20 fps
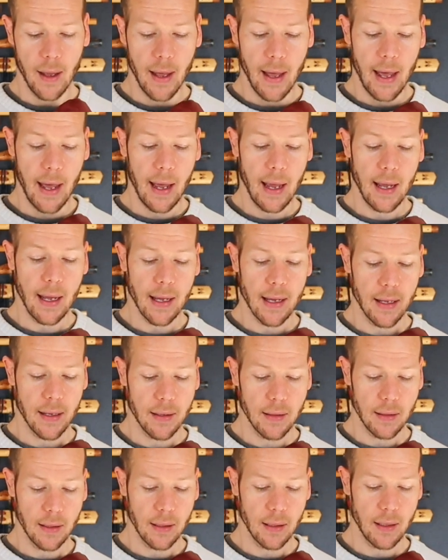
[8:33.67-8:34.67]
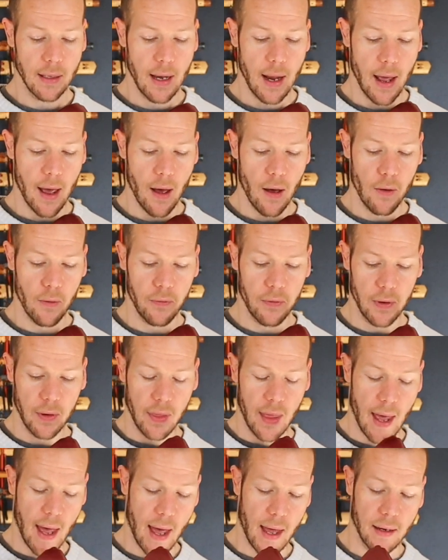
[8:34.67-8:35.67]
And now for
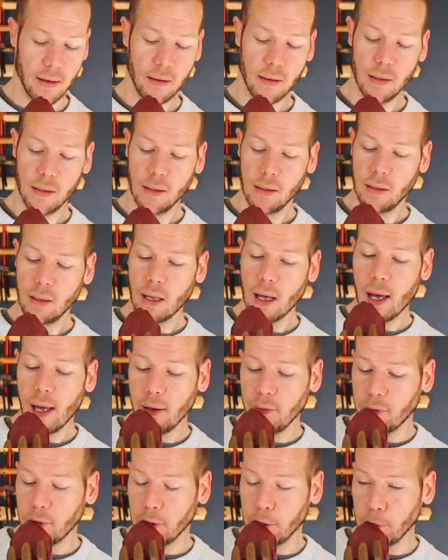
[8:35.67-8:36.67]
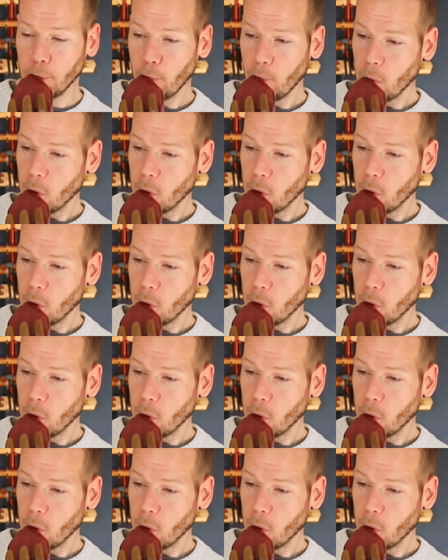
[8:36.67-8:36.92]
that high flute.